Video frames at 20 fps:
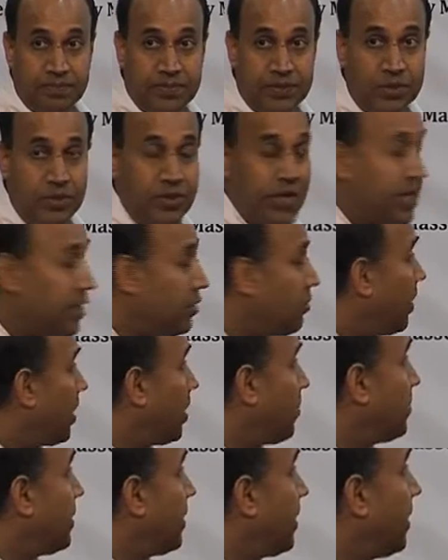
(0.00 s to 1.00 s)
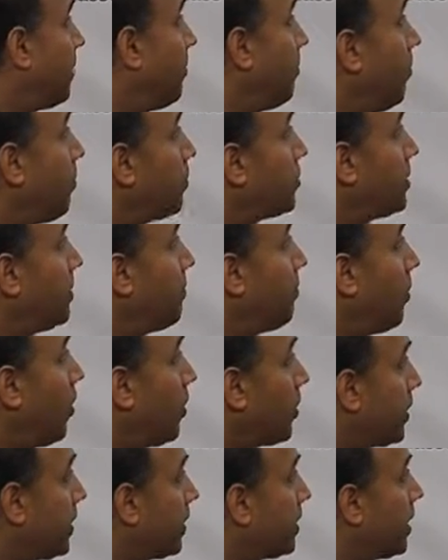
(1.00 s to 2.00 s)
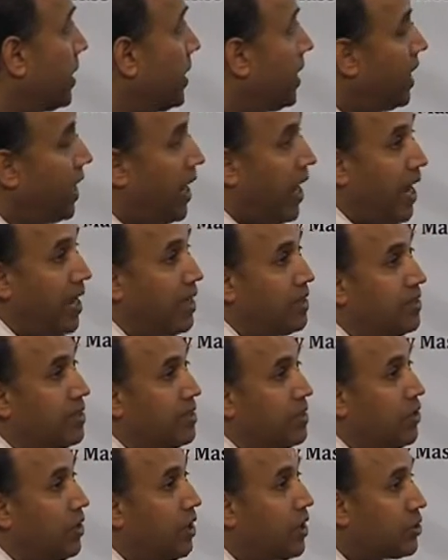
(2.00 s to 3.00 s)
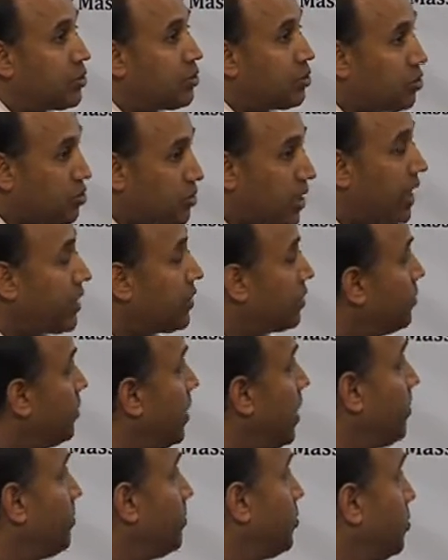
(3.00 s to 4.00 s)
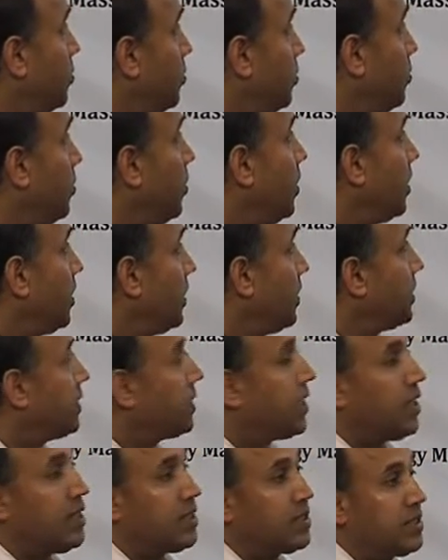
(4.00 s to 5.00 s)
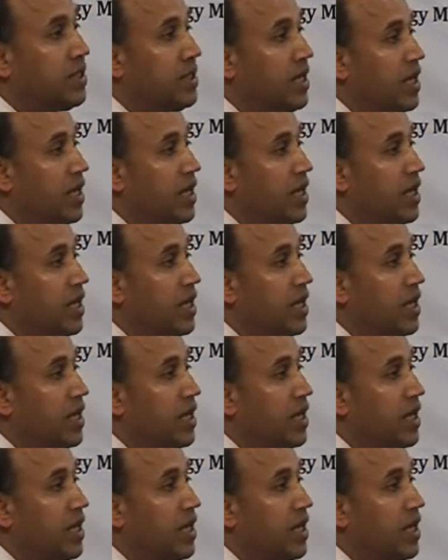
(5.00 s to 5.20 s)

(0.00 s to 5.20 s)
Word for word: So, that is one of the most important and in order to do that we have to do research